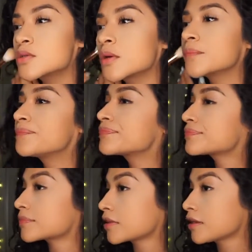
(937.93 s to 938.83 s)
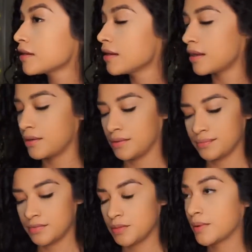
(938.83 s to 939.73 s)
So I don't know,
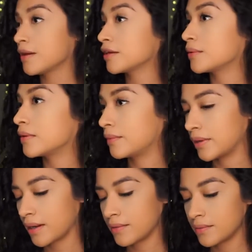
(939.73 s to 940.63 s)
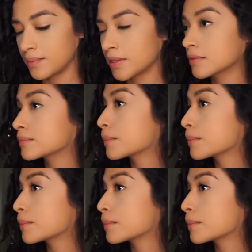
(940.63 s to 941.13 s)
you probably don't want to work out with me.